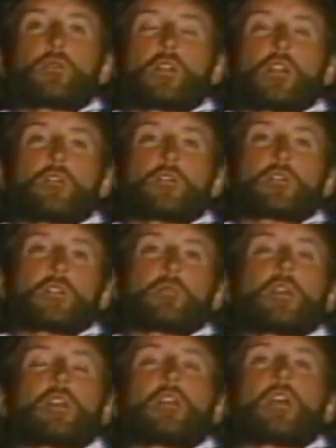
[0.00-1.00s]
whatever,
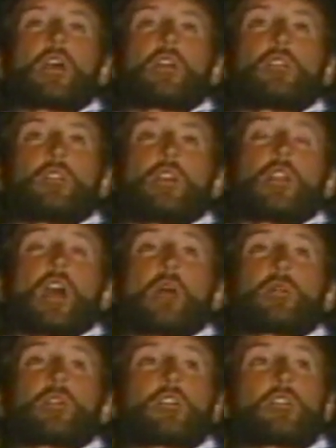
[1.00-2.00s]
something ha did
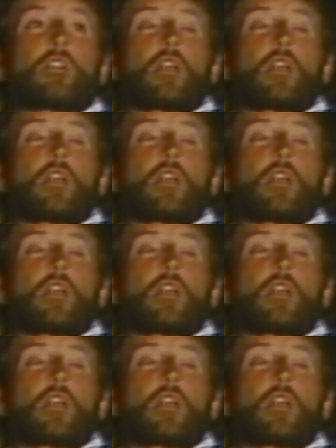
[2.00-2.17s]
happen here and